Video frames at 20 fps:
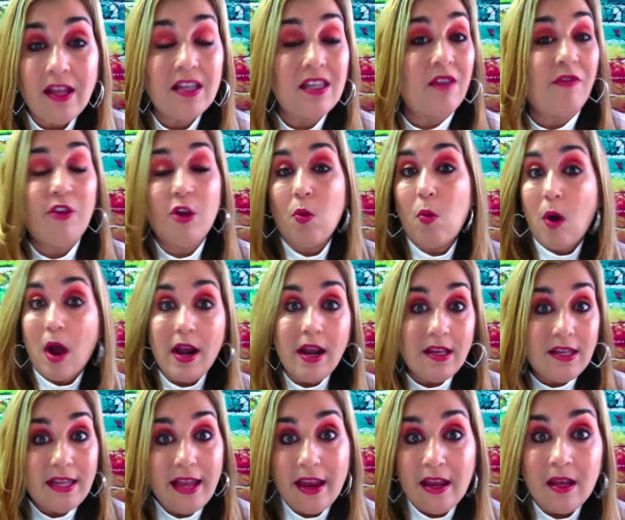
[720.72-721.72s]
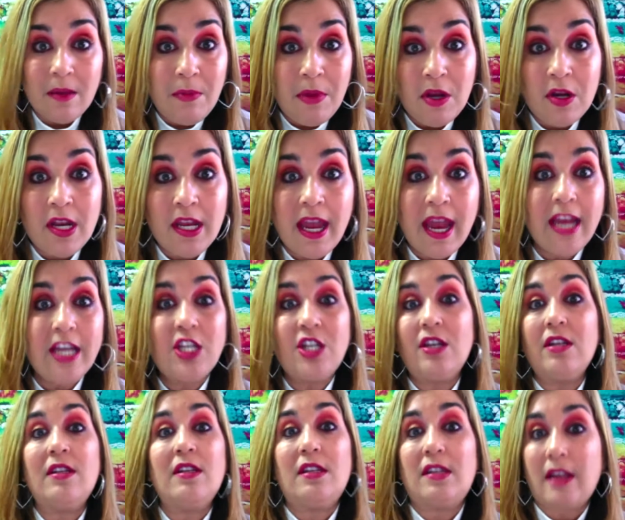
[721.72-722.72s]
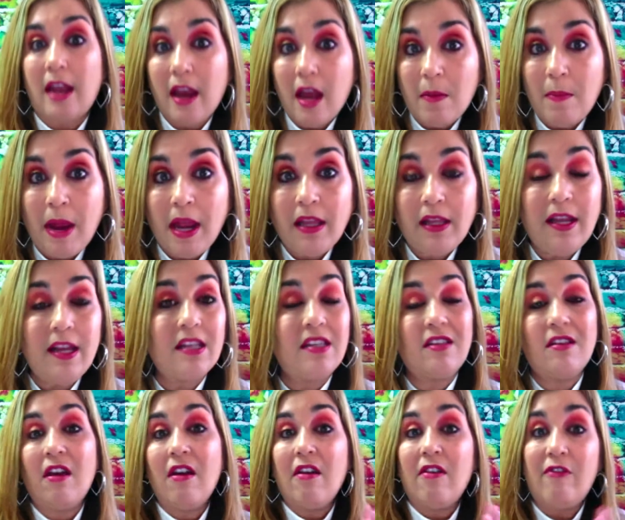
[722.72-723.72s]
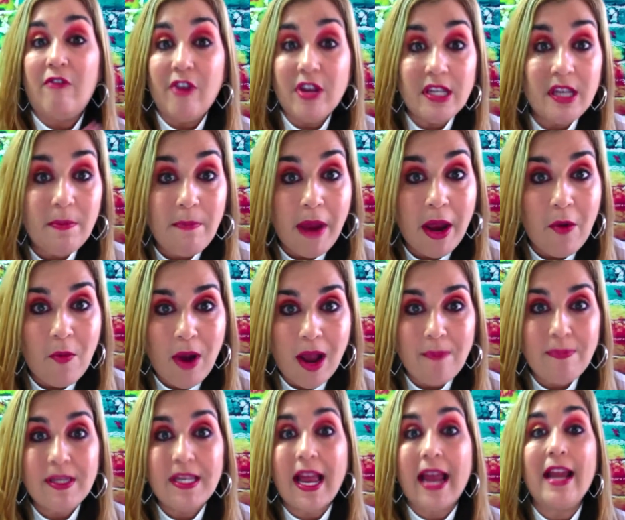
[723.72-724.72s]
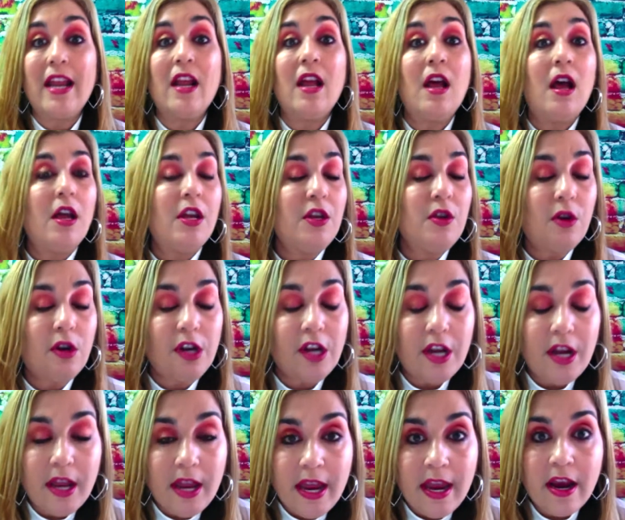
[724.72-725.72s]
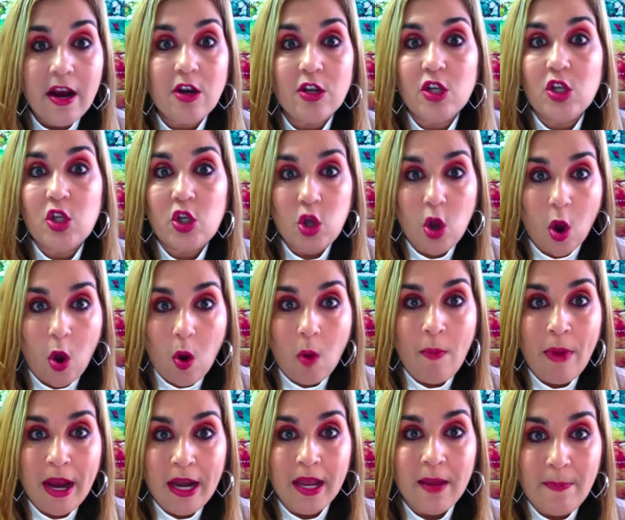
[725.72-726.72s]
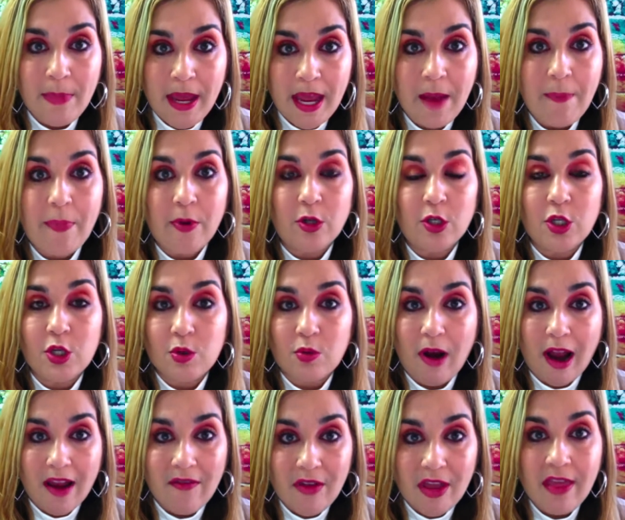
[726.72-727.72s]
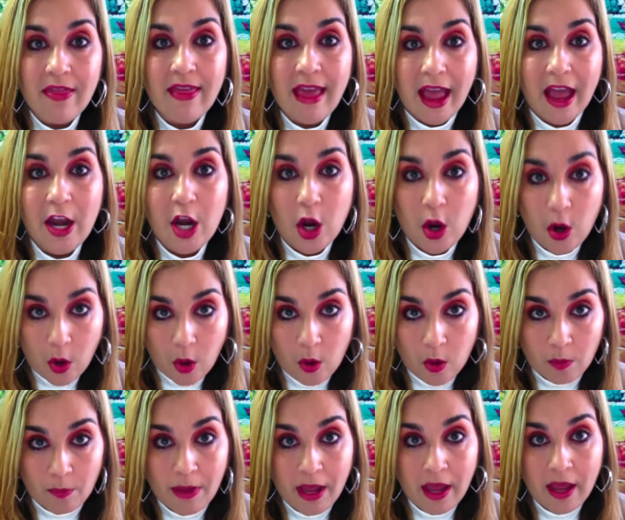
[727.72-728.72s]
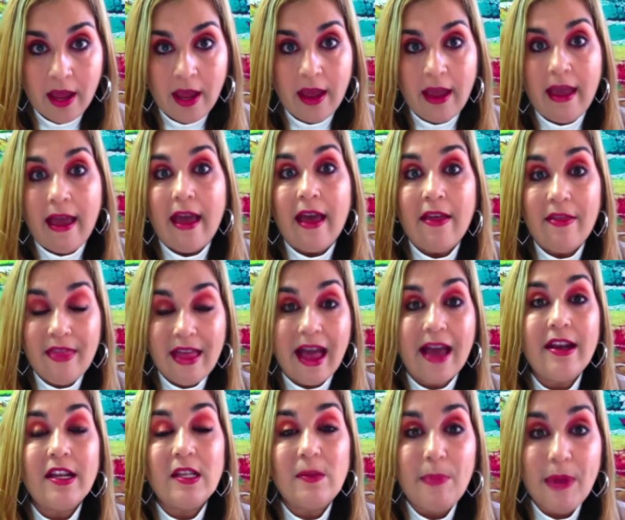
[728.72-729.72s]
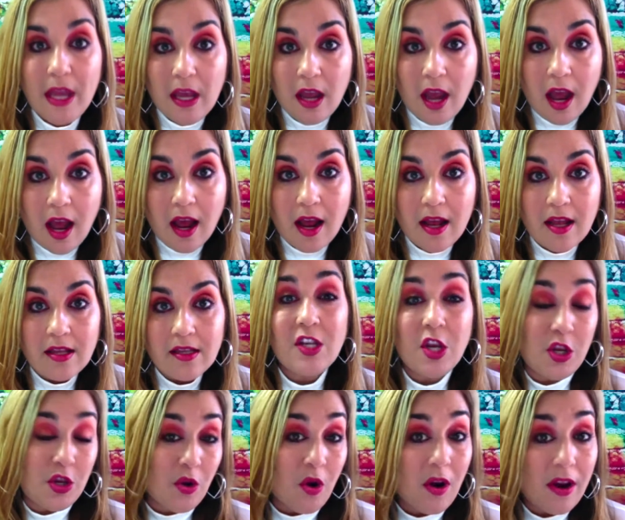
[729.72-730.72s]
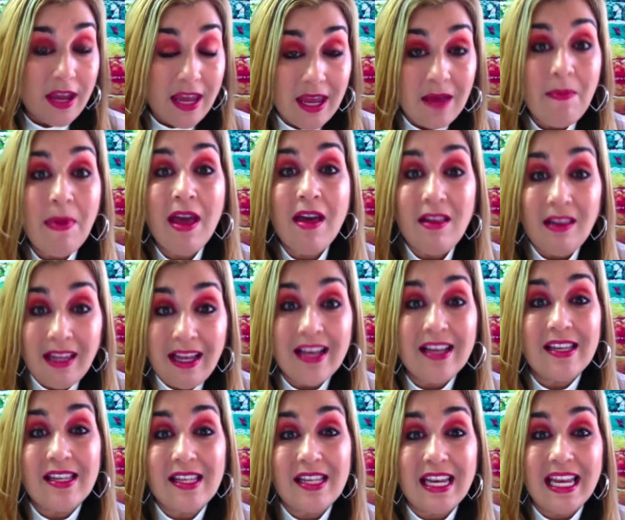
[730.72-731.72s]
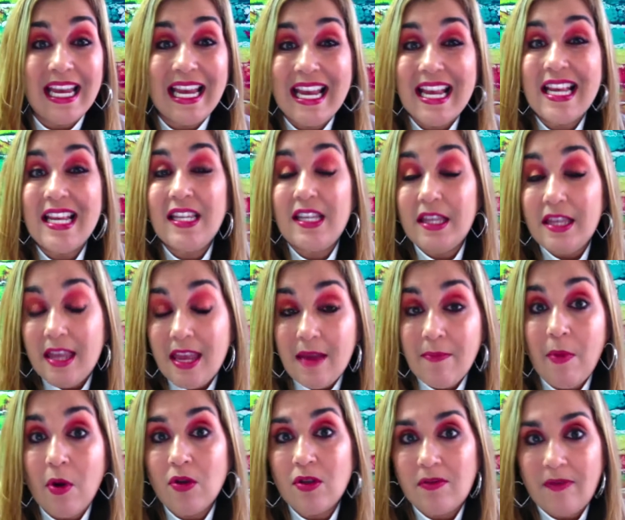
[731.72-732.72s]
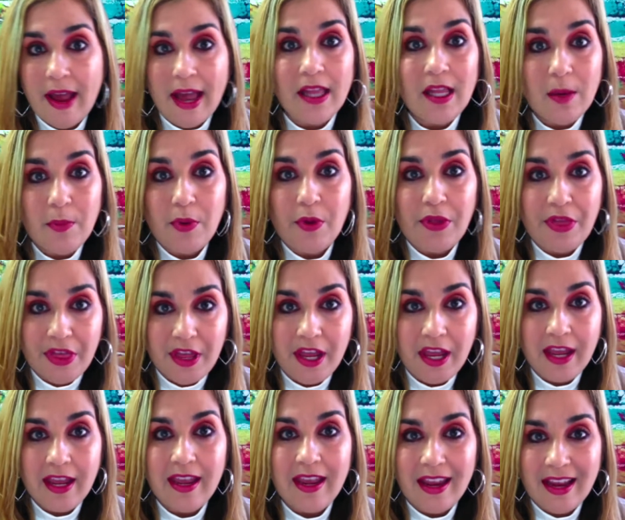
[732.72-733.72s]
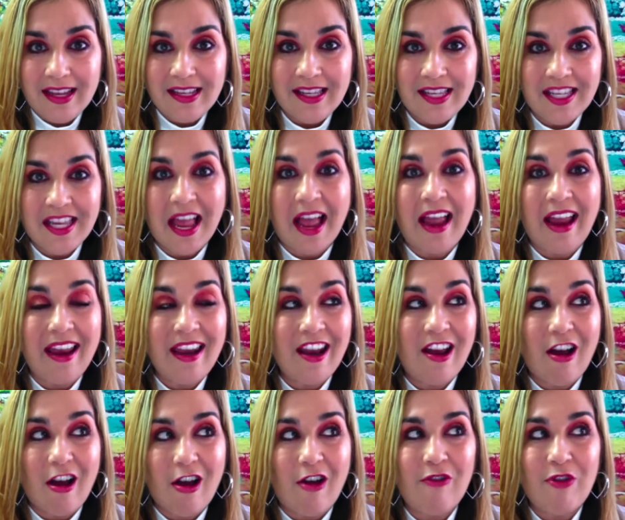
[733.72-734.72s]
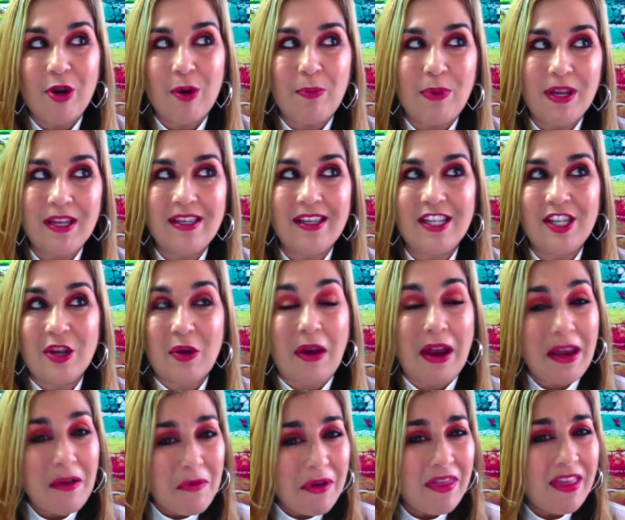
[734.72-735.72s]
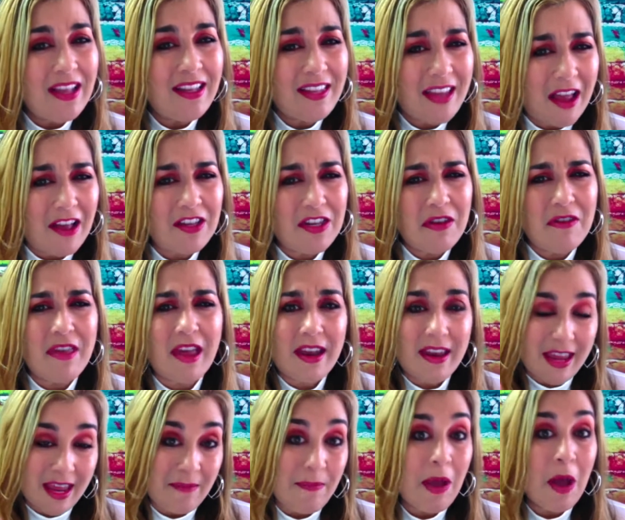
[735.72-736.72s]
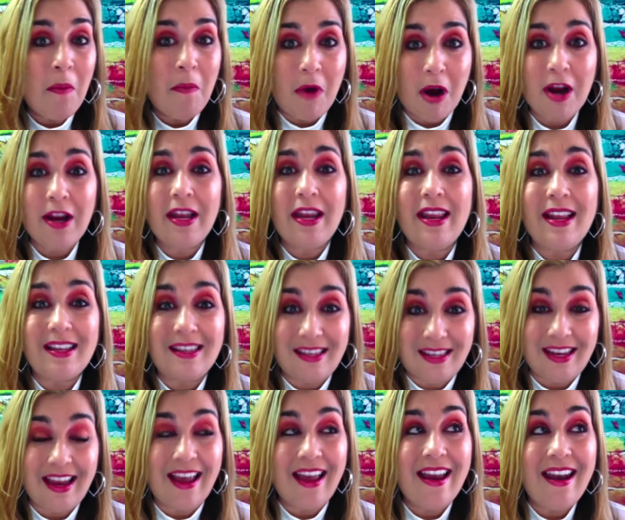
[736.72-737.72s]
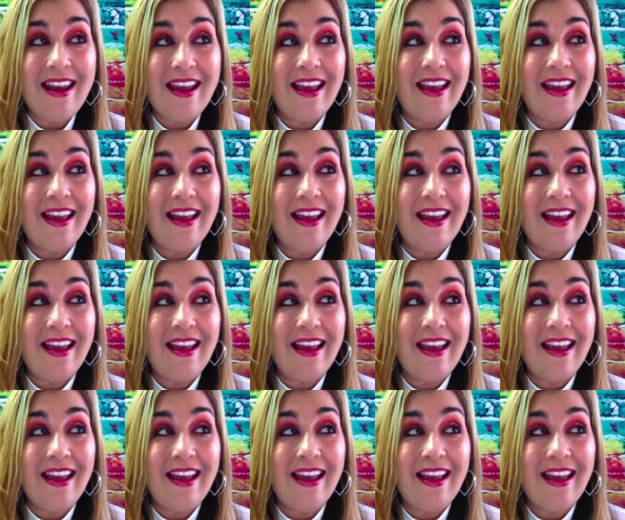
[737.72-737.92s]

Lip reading: If you want to stay in communication, stay on my list. Visit my website. You're going to hear so many people driving that home. And that is because your email list is the most valuable thing inside of your business. So anyone that tells you that email marketing is dead